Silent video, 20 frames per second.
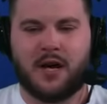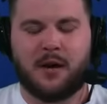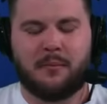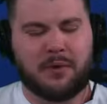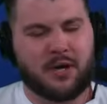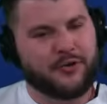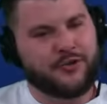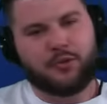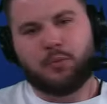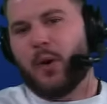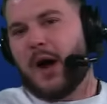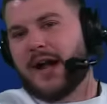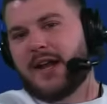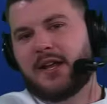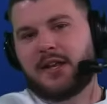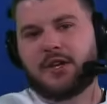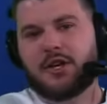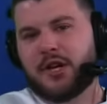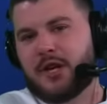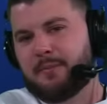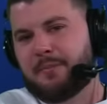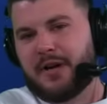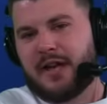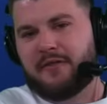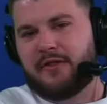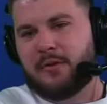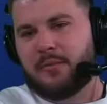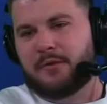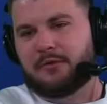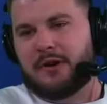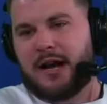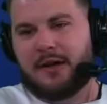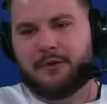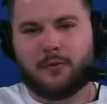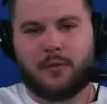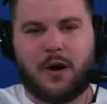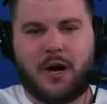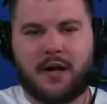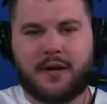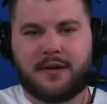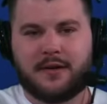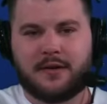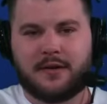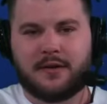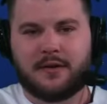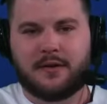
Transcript: Because you didn't believe in him in round one.